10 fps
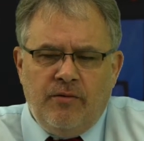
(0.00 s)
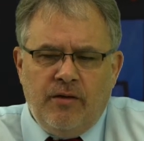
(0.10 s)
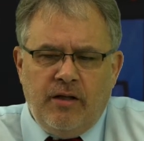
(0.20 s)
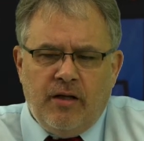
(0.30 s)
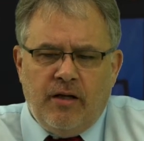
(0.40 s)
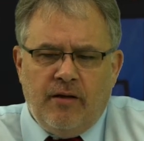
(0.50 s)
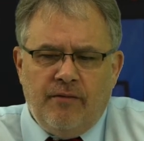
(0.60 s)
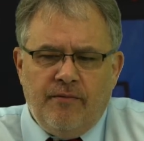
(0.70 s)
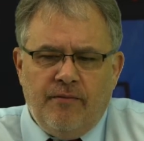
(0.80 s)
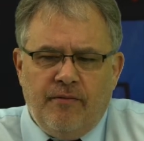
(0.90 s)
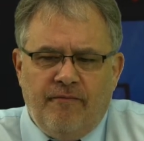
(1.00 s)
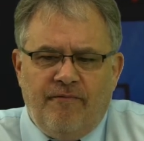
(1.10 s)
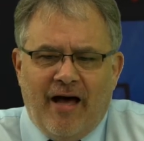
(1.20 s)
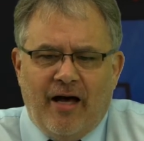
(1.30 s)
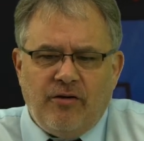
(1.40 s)
the
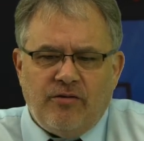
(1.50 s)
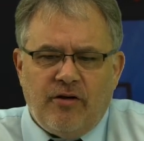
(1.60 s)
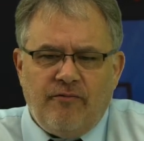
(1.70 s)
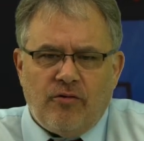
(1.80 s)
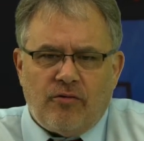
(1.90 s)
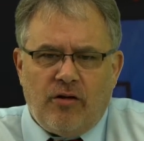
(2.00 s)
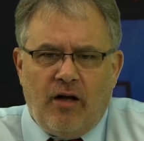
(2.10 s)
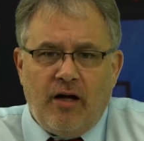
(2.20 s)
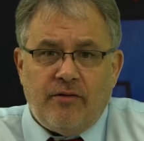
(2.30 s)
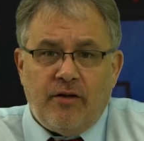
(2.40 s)
values of your client,